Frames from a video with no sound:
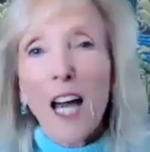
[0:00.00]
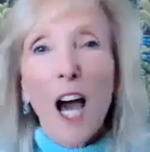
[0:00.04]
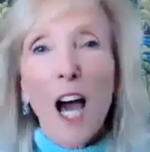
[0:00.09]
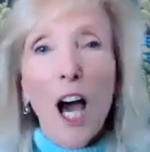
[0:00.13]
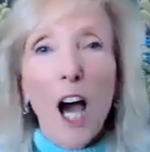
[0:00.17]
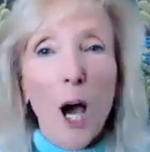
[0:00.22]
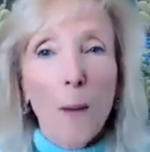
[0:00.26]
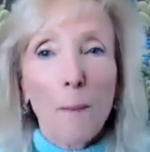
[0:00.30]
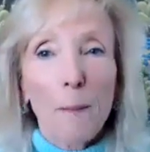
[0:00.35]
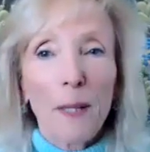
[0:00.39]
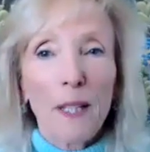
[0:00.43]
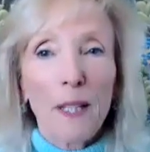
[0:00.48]

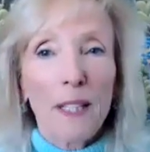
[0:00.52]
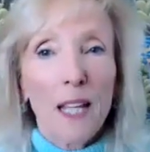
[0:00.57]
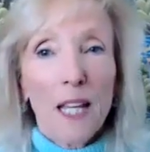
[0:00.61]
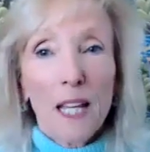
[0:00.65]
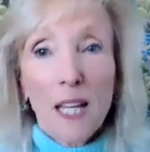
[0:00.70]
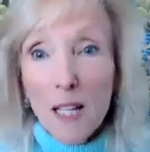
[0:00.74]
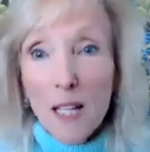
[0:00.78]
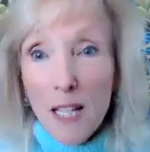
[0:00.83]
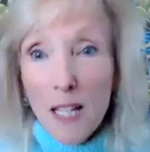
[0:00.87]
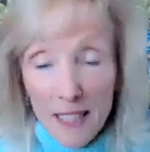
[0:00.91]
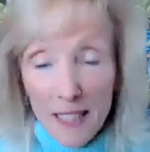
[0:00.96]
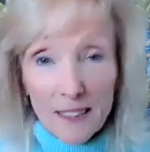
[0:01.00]
up, and,
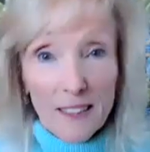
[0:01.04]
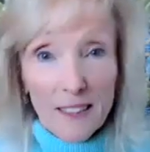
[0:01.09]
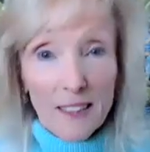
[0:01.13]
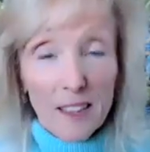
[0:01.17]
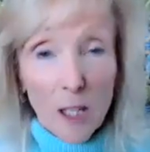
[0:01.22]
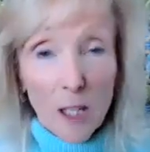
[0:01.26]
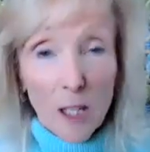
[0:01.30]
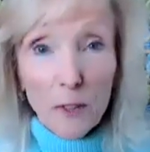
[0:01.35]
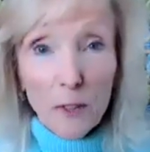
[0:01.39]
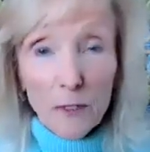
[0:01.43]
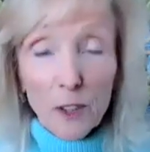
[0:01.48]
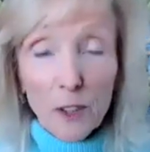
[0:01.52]
and
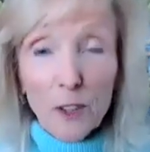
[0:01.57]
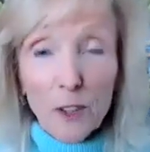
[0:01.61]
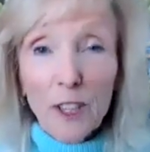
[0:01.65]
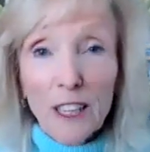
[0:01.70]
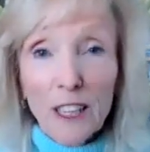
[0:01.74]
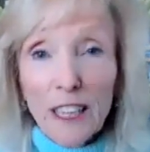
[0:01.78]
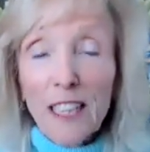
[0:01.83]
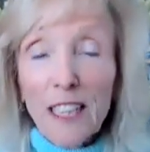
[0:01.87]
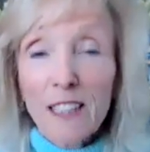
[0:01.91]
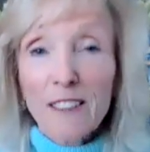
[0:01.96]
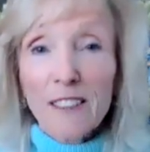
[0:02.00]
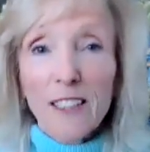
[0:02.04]
some of your
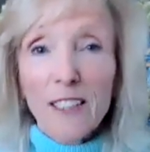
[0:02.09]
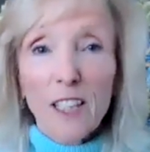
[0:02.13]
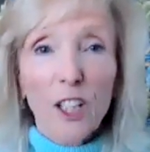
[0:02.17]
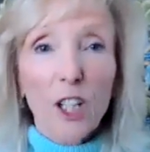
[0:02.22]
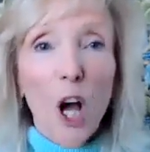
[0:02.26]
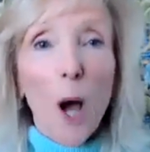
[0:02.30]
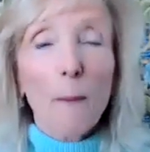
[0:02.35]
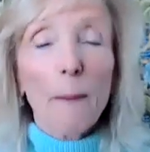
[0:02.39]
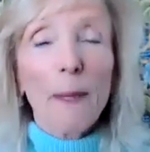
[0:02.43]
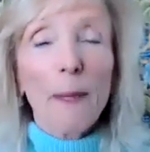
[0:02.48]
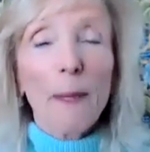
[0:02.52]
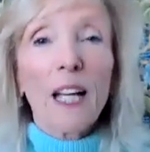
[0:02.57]
clairs are
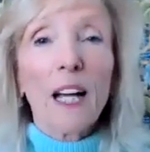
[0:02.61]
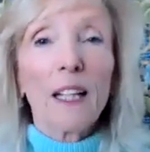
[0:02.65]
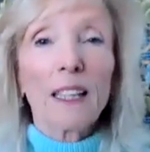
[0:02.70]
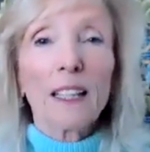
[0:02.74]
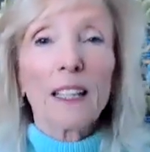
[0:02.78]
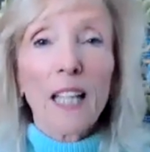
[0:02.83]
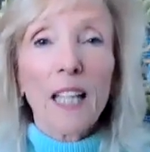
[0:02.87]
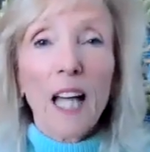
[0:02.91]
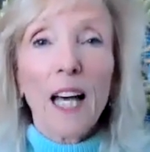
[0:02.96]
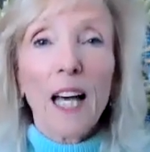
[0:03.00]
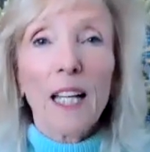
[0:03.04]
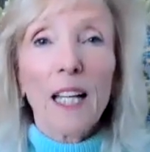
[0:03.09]
coming
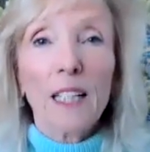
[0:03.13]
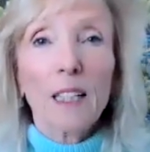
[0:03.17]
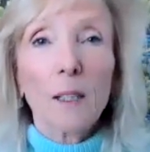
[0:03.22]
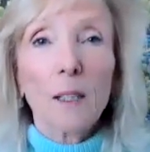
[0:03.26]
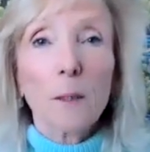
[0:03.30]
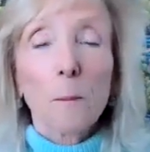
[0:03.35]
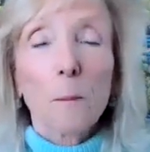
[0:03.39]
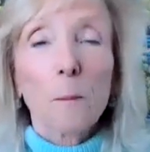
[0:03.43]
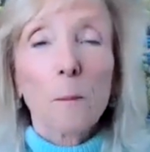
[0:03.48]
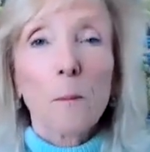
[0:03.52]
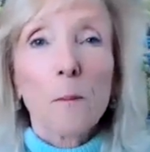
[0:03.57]
online,